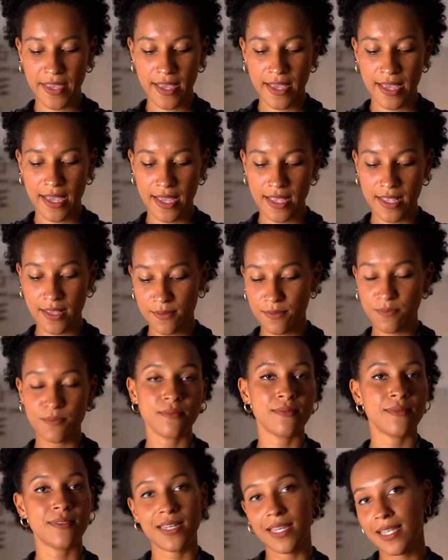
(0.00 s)
and
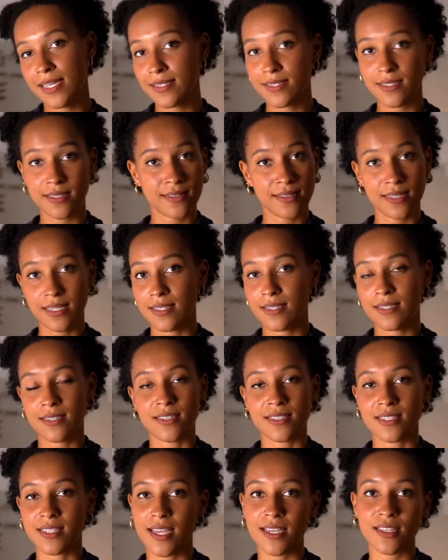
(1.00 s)
let it
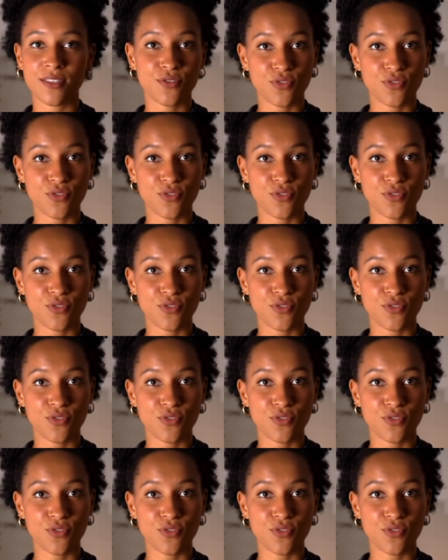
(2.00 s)
aside